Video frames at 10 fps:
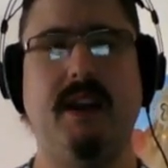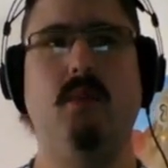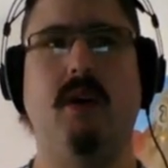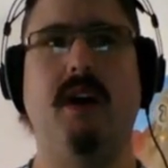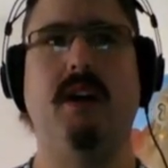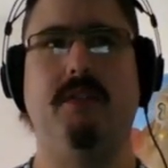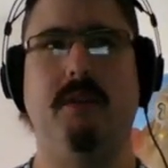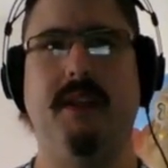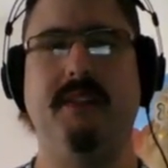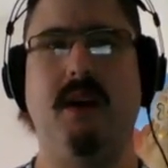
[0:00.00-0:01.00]
In one of
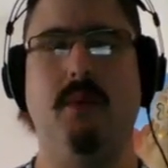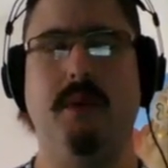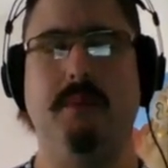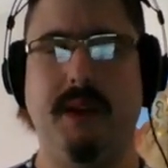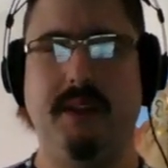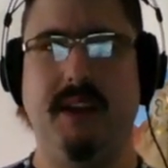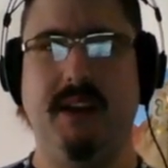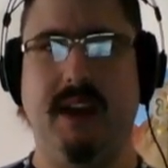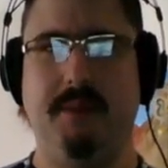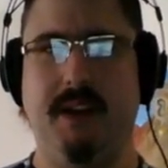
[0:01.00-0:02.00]
them, and that would be
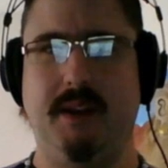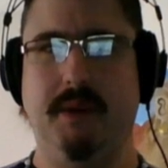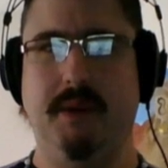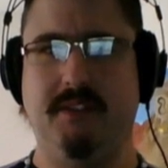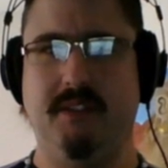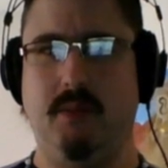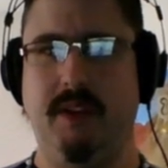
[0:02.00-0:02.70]
the ABN buster.